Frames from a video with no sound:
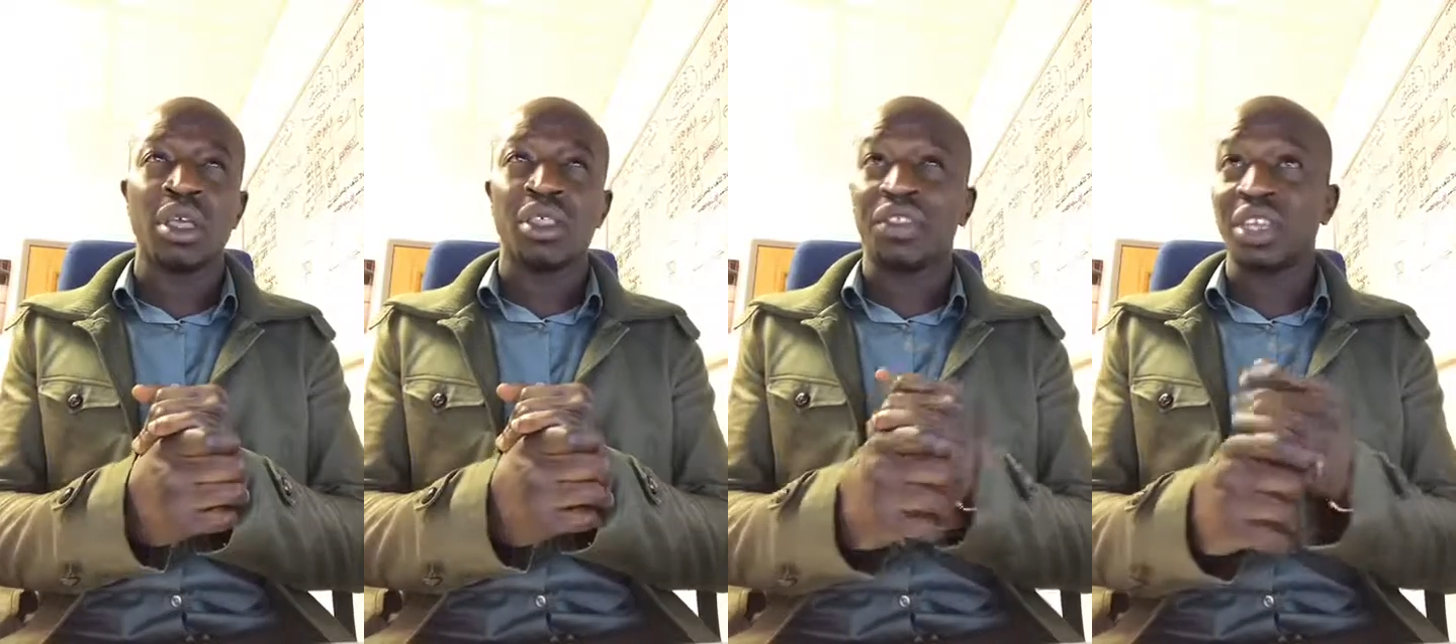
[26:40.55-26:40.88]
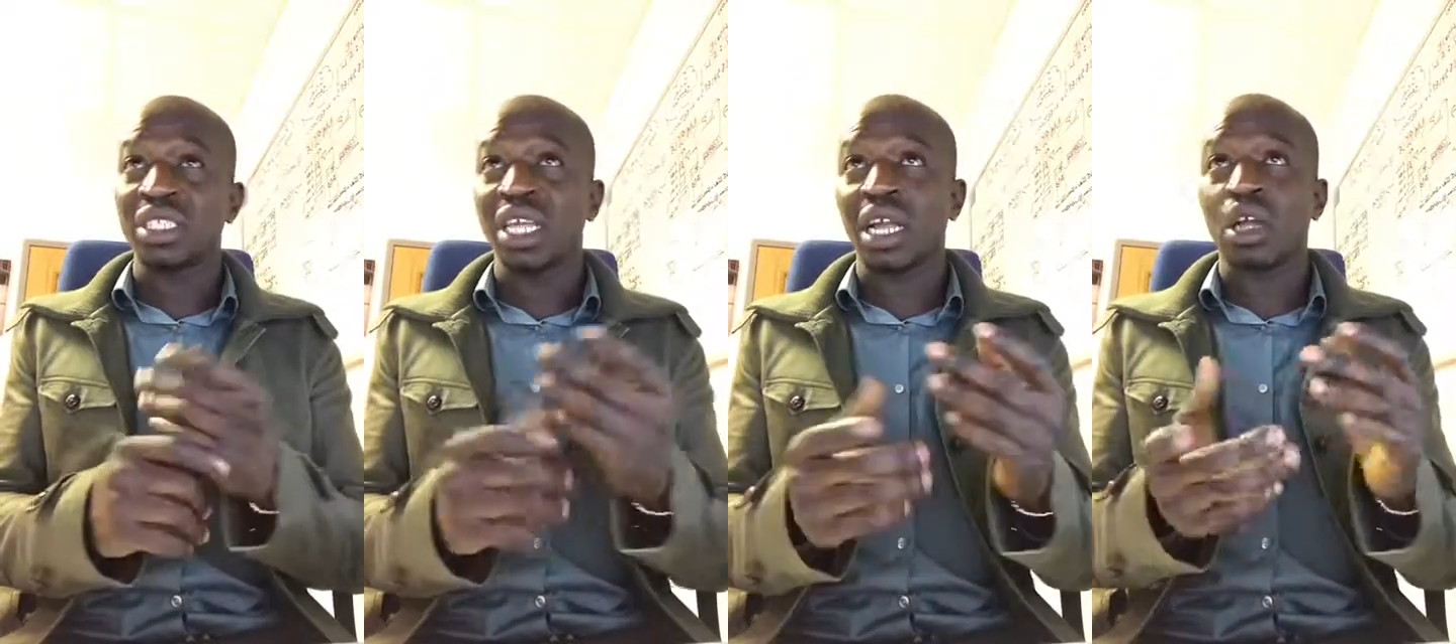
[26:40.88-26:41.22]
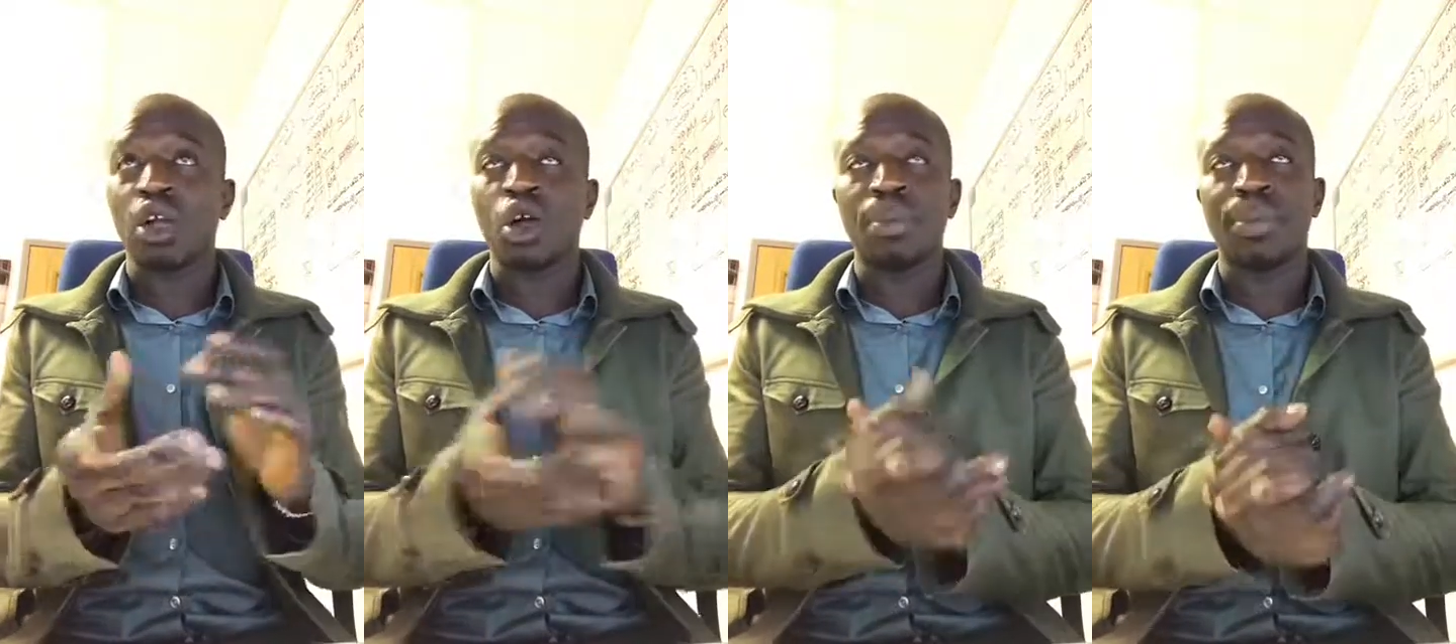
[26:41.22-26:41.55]
Things that
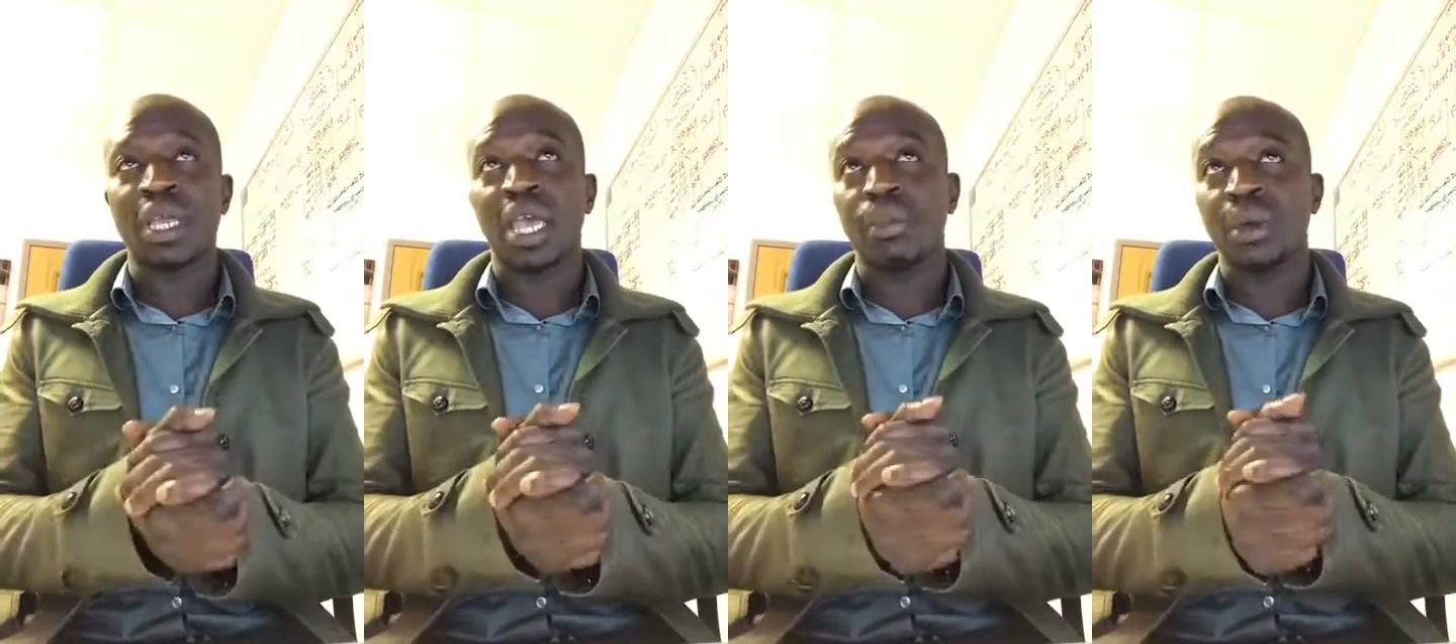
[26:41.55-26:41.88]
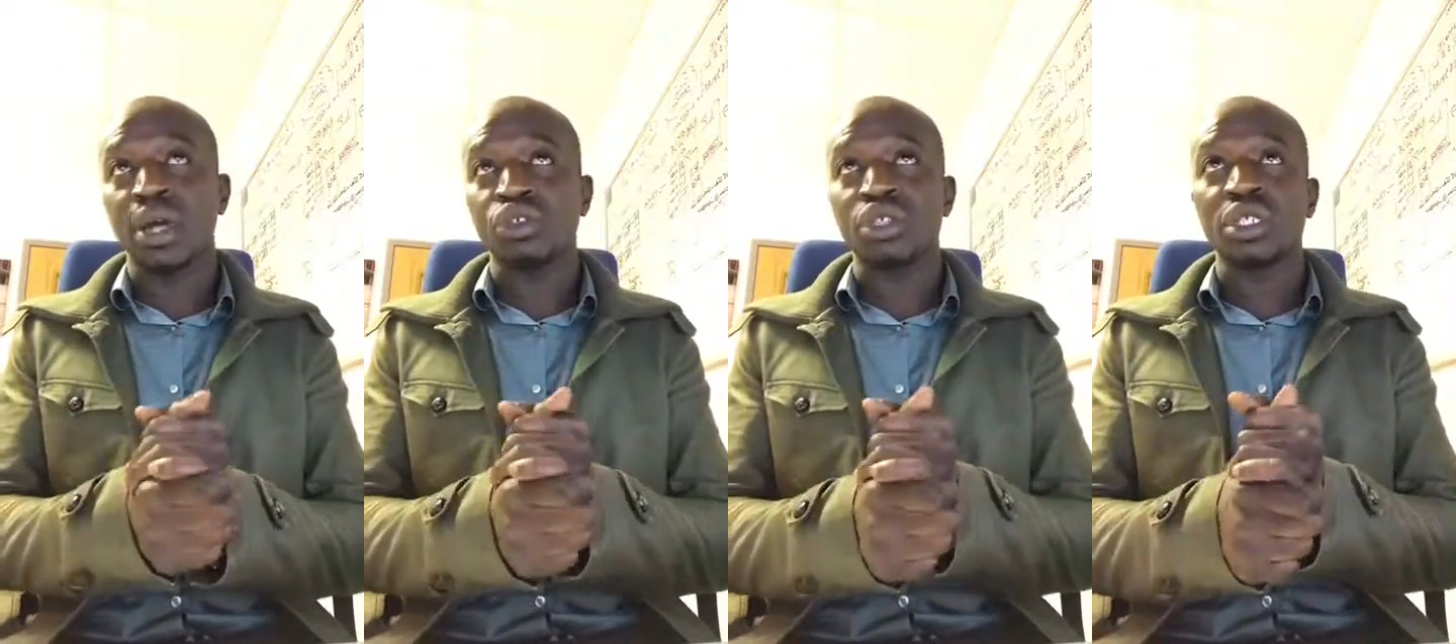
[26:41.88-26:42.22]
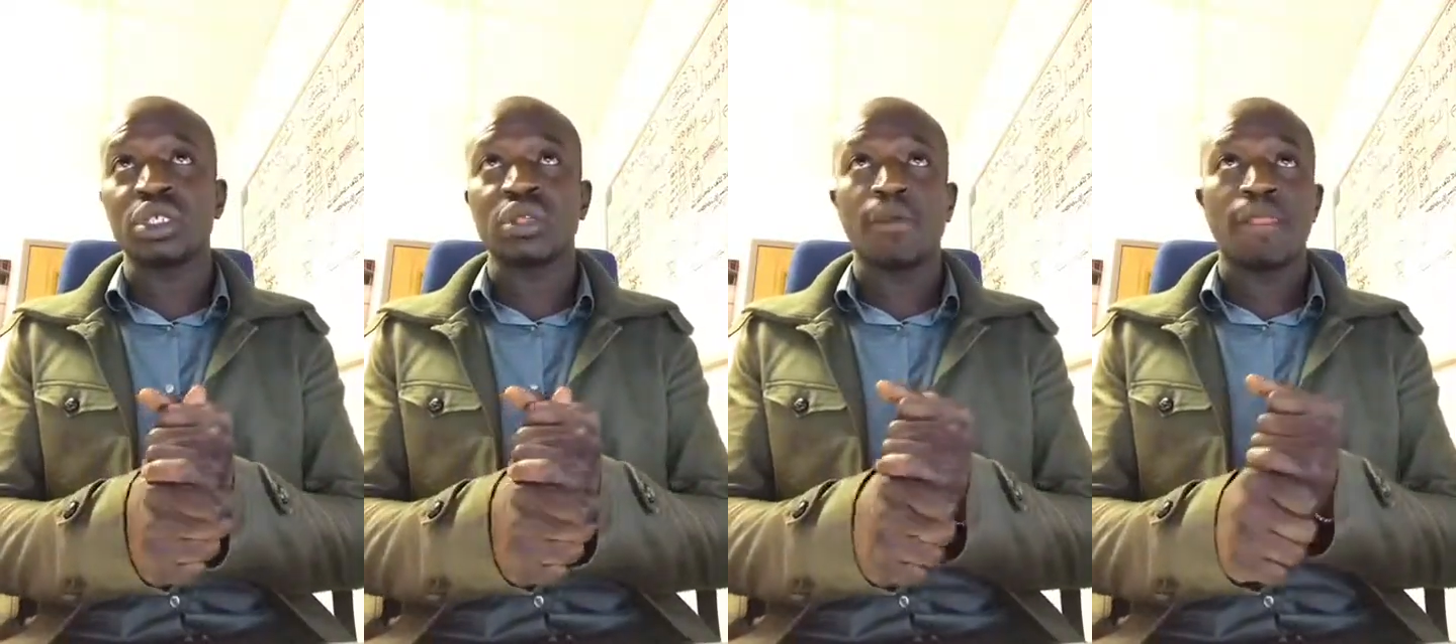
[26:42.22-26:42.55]
can complicate boundaries,